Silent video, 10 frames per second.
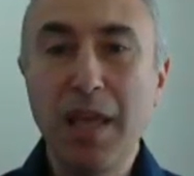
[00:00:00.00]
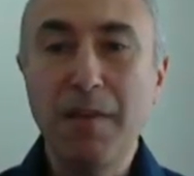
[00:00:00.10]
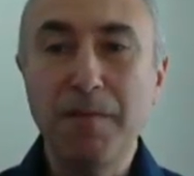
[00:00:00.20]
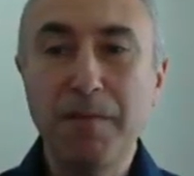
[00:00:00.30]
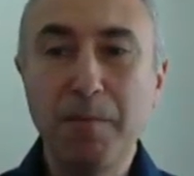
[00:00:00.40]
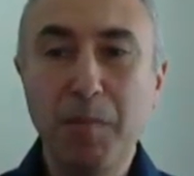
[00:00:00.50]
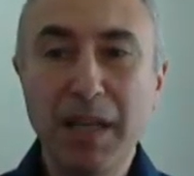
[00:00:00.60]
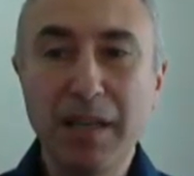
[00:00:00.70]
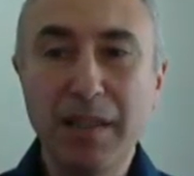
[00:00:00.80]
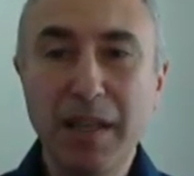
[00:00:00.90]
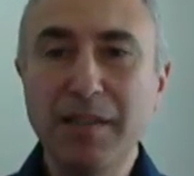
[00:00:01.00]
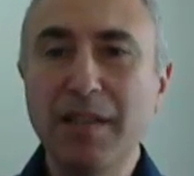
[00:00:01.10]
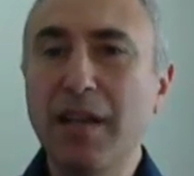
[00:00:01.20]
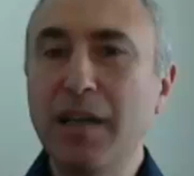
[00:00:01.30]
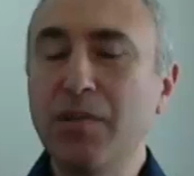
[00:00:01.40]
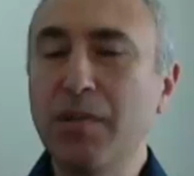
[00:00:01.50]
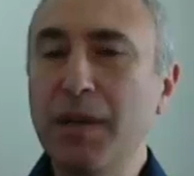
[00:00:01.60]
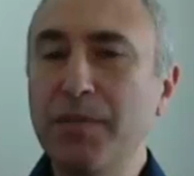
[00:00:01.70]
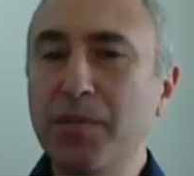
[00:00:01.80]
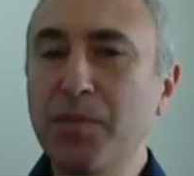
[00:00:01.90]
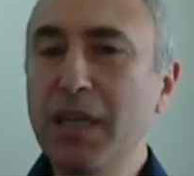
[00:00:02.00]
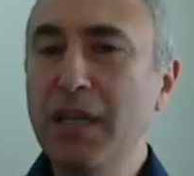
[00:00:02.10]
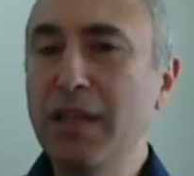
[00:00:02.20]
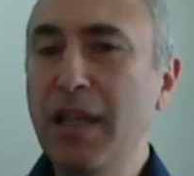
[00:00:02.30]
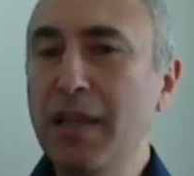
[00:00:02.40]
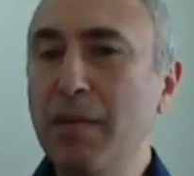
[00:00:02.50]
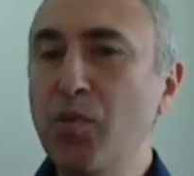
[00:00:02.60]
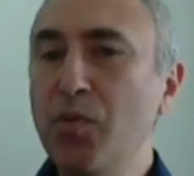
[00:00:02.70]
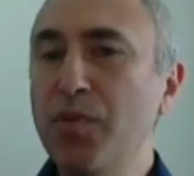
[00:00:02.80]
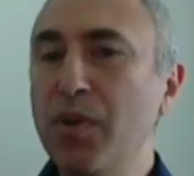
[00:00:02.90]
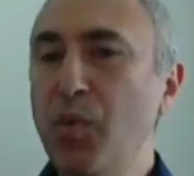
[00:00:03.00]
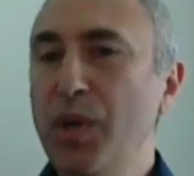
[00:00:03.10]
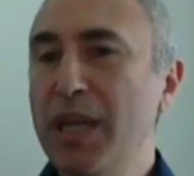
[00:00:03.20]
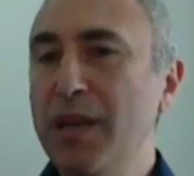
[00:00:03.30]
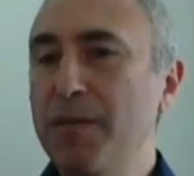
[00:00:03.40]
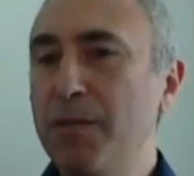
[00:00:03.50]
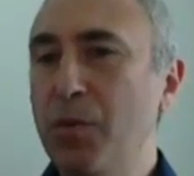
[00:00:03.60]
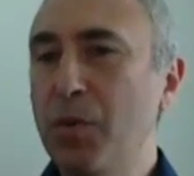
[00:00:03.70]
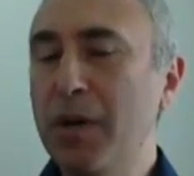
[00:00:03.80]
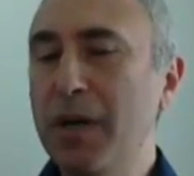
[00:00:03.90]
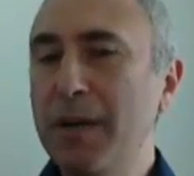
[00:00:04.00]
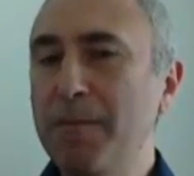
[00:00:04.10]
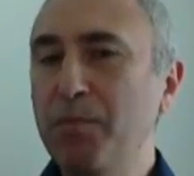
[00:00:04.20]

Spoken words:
If black takes the knight on f3, then the move queen a4